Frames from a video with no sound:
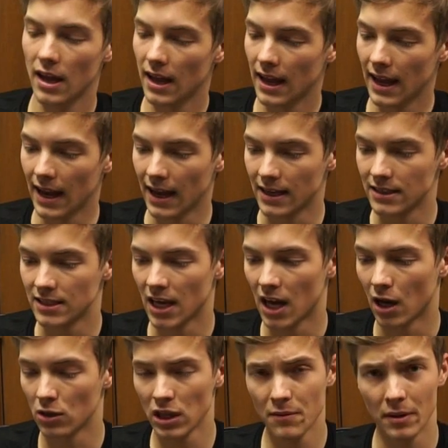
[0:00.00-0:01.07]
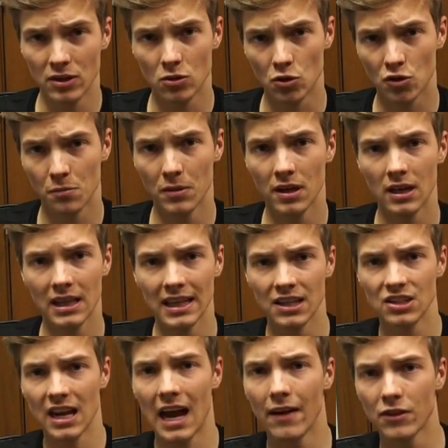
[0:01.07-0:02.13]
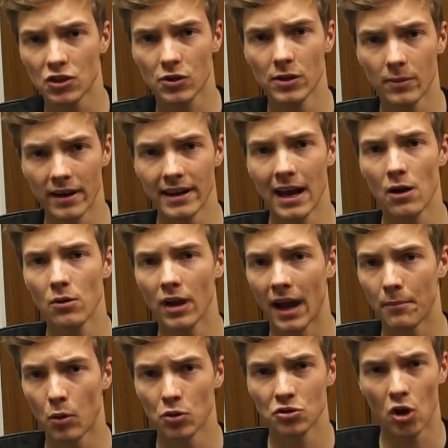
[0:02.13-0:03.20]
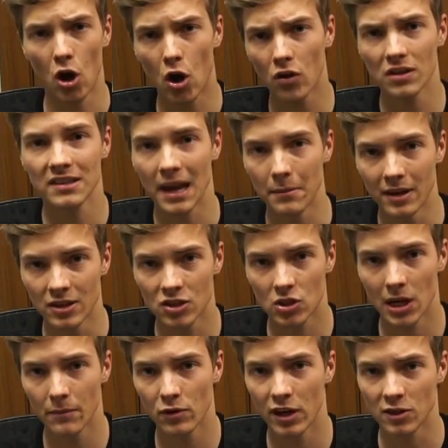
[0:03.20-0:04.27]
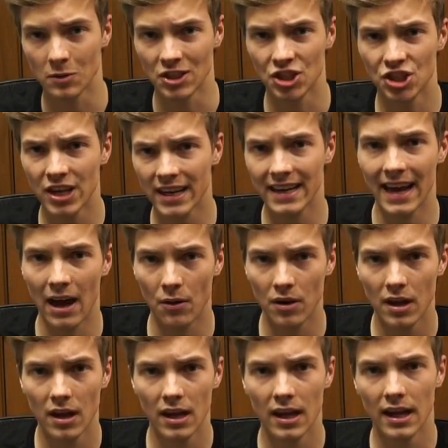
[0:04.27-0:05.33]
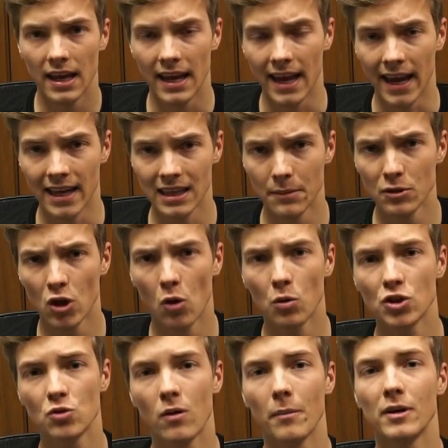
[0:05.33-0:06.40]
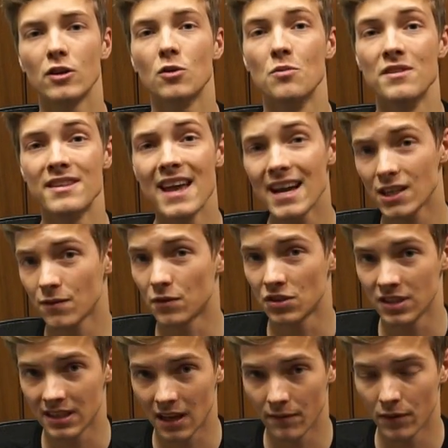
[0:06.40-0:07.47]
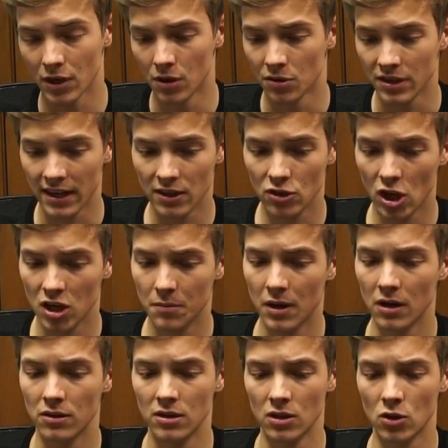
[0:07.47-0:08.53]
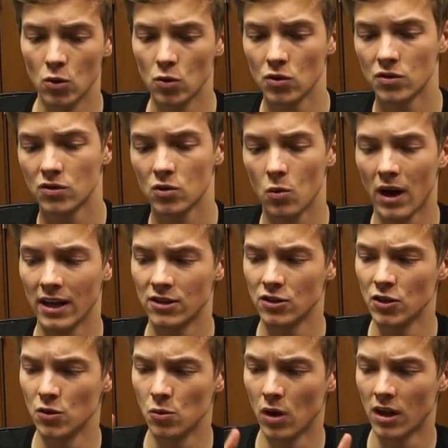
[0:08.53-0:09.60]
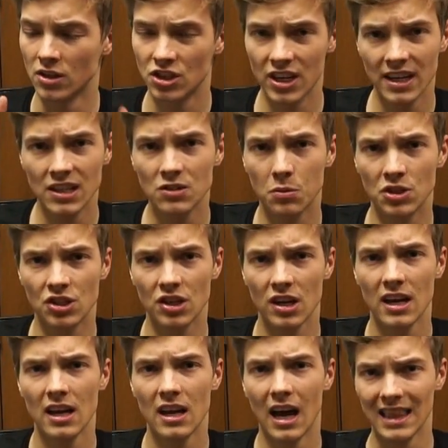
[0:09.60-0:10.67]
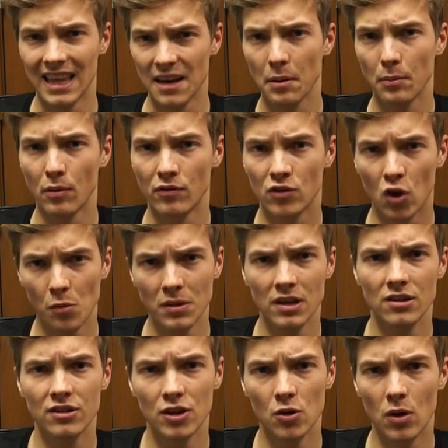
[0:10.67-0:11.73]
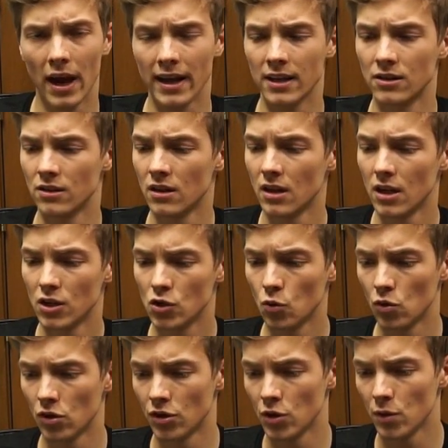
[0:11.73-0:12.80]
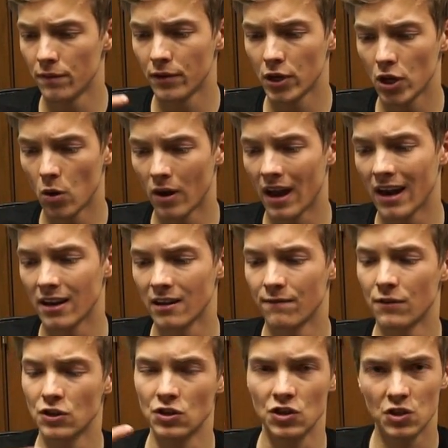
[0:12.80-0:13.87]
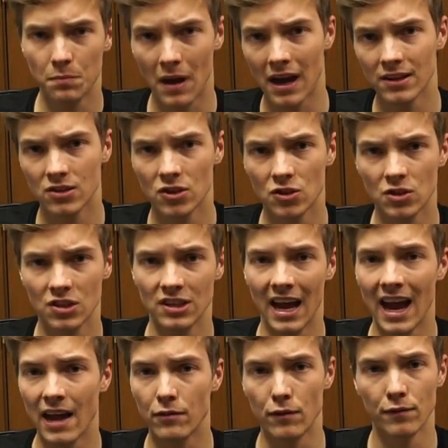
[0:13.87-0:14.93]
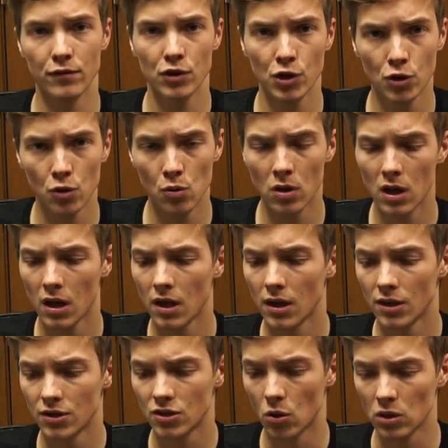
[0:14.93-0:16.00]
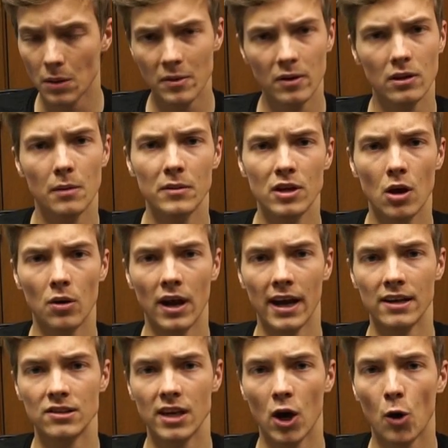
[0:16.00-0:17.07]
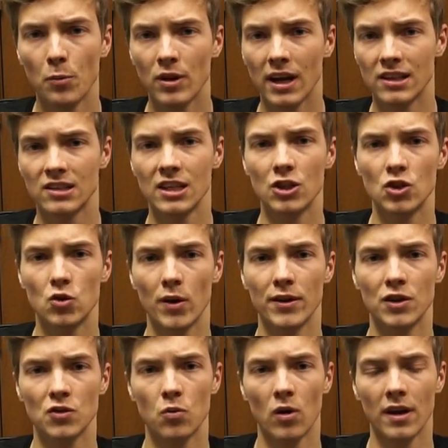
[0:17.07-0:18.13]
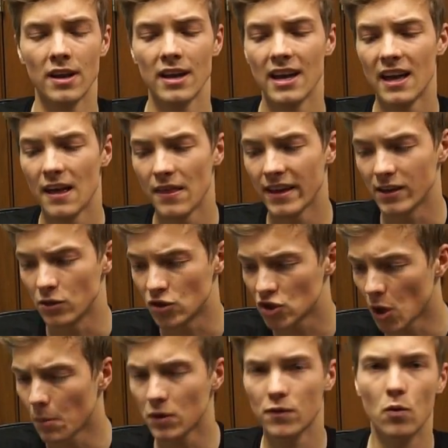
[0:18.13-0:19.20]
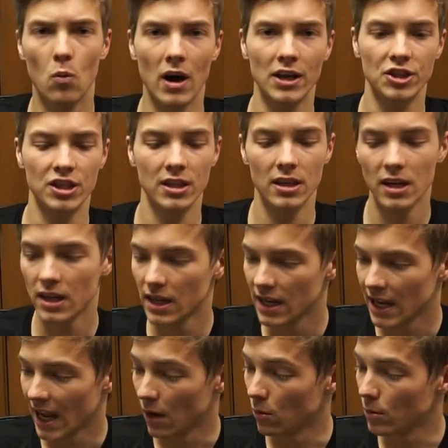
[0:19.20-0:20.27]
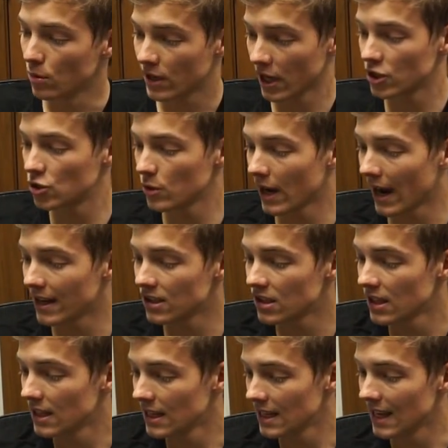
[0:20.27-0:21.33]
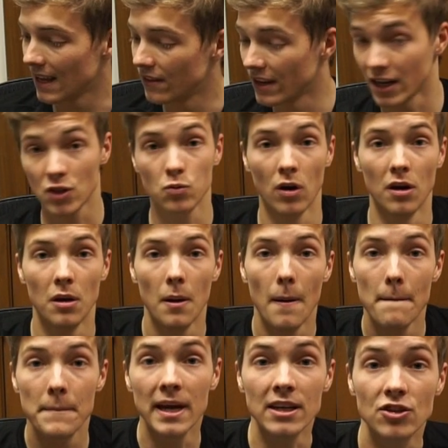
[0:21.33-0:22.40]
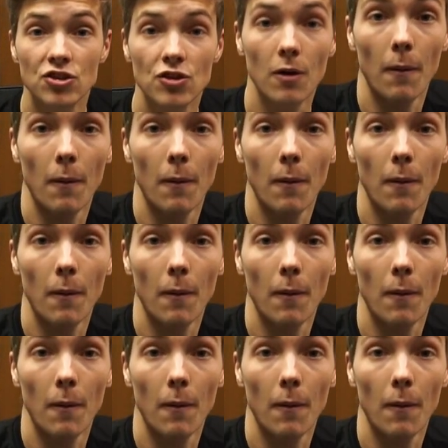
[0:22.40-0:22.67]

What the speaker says: And I'll leave my social media links on the screen right now. I post all the time on Instagram if you guys want to check it out. And let me know what you want me to do next for sit-down videos. I can talk about the Googan Squad's new jigs, which a lot of people have told me to do. I can do a new video on how to get fishing sponsors, because I have a few. So let me know, guys. I hope you guys did enjoy this one. Thank you so much for watching, and we will catch you guys in the next one. Peace.